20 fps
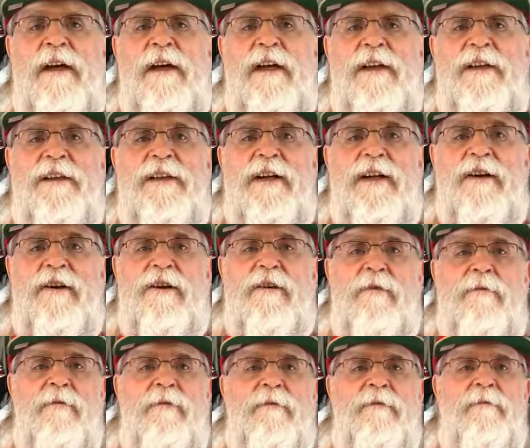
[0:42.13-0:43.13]
And
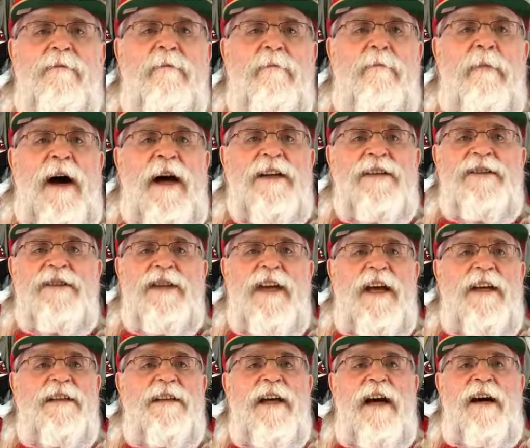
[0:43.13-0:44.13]
here are my
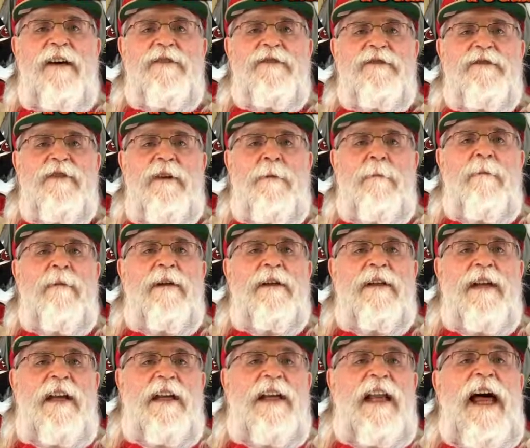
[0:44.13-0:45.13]
standouts from
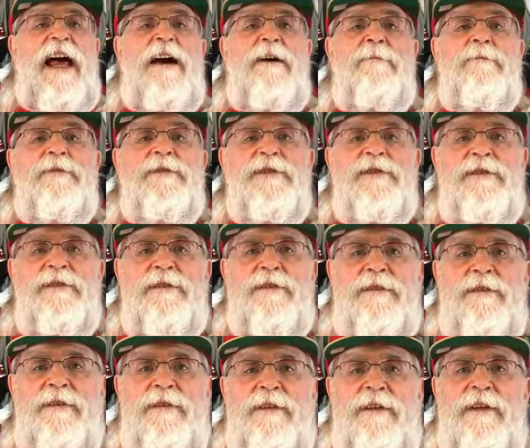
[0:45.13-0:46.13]
the Lambs
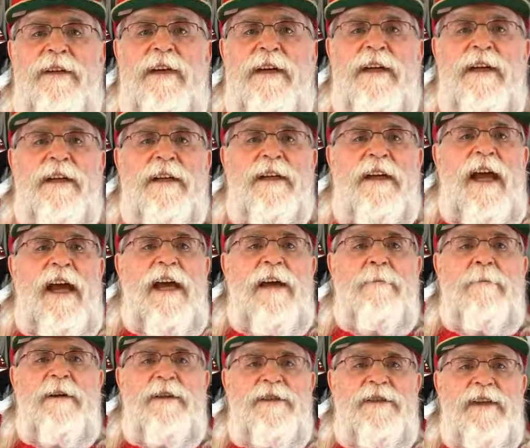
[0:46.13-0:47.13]

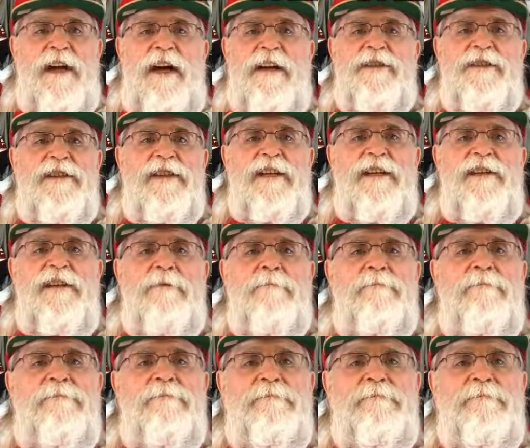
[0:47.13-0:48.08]
game as I see them.